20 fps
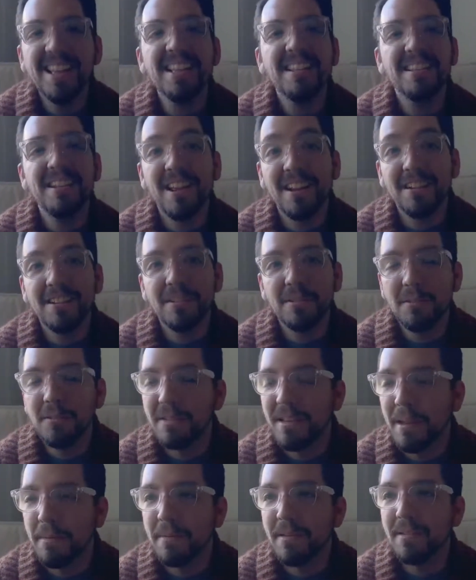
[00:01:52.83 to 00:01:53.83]
Not a
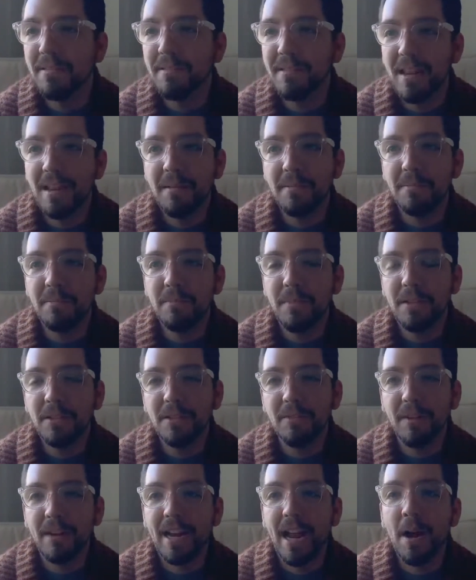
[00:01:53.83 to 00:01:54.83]
good name to
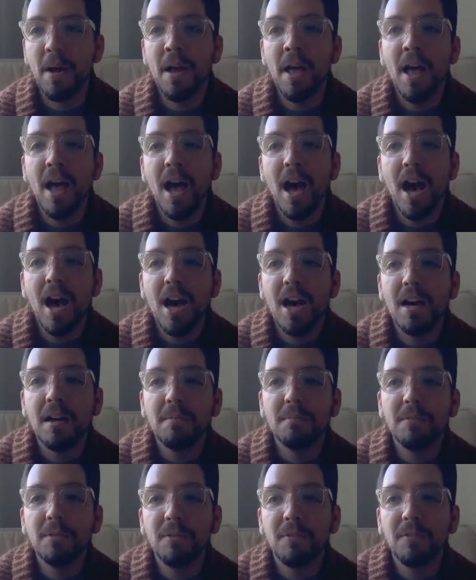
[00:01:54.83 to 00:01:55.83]
mention right now.
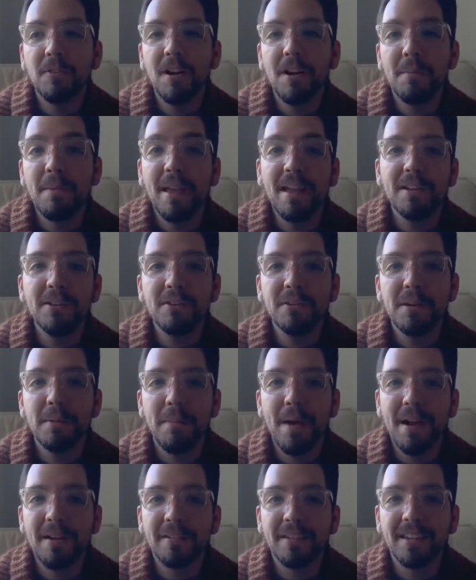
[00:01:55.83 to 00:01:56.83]
From Andrea
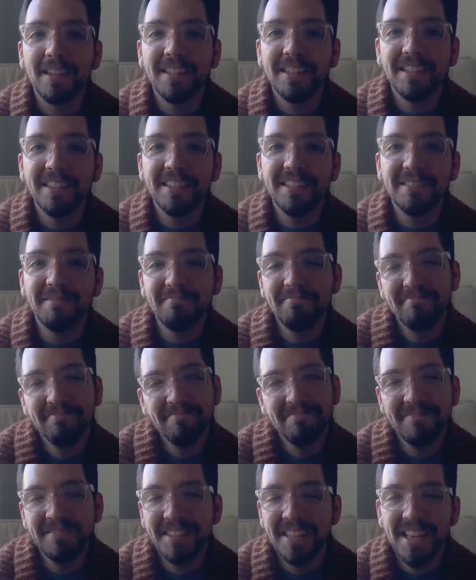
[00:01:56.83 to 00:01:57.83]
Mowry.
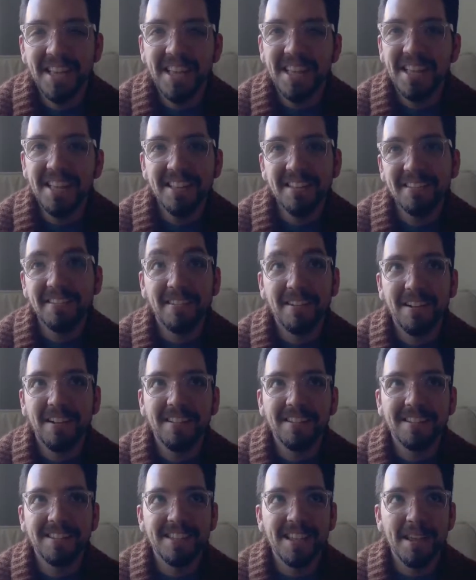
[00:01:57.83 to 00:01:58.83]
I'm not
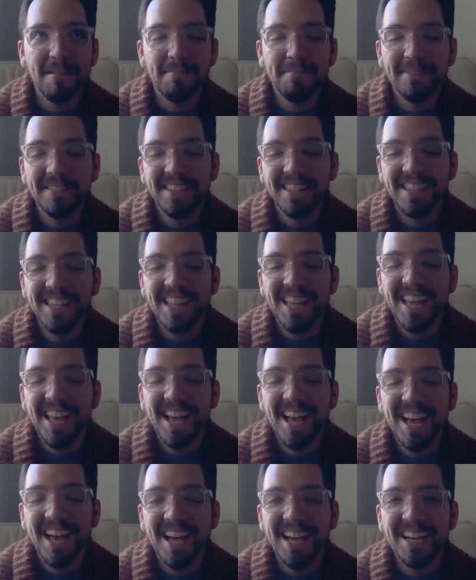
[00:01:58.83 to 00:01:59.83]
all the same.
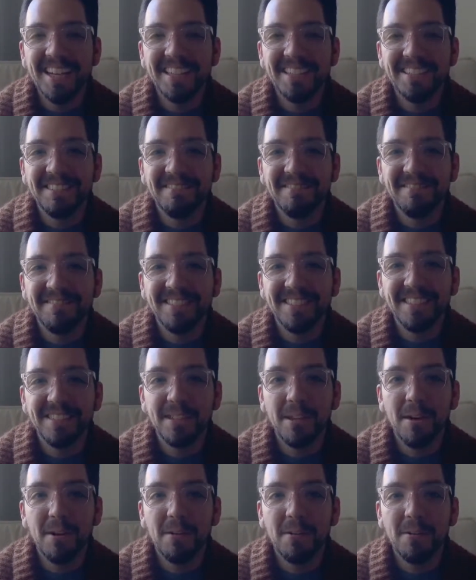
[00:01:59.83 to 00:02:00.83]

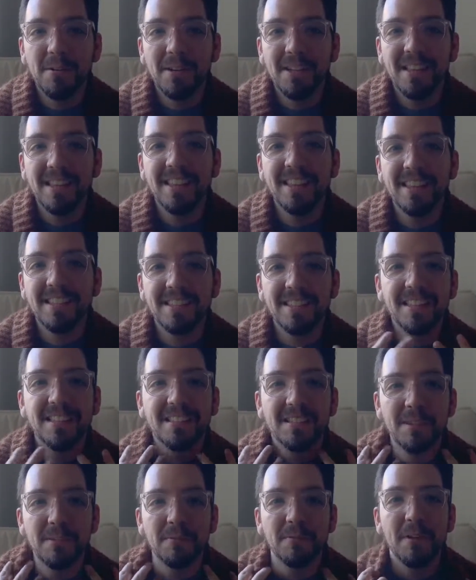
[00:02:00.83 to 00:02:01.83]
So this
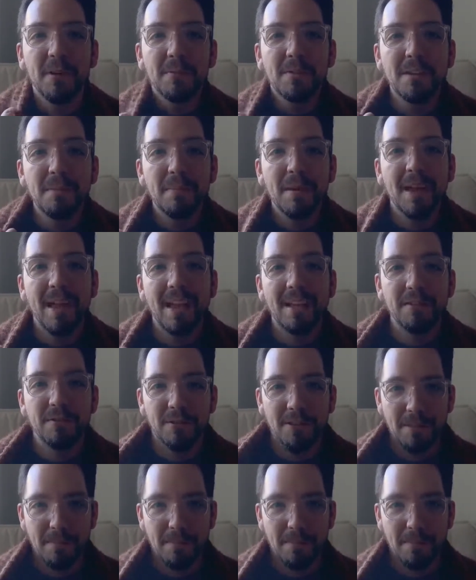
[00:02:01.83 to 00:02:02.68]
is Ronan by Andrea